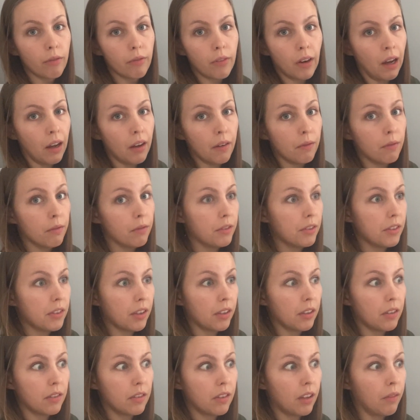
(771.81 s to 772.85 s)
5,
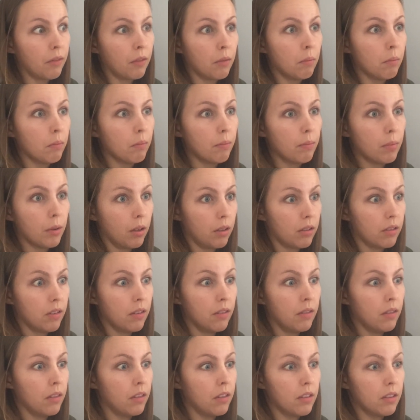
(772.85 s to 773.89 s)
6, 7 books
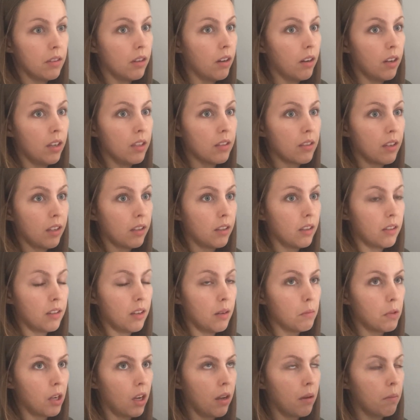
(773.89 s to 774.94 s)
in the series at the same
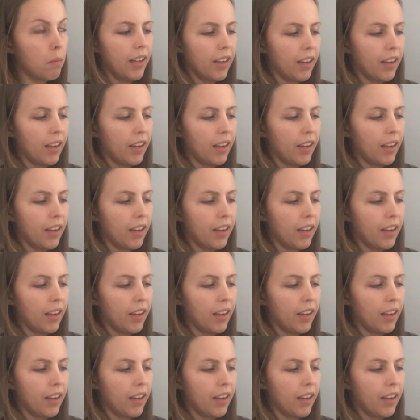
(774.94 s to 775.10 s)
time.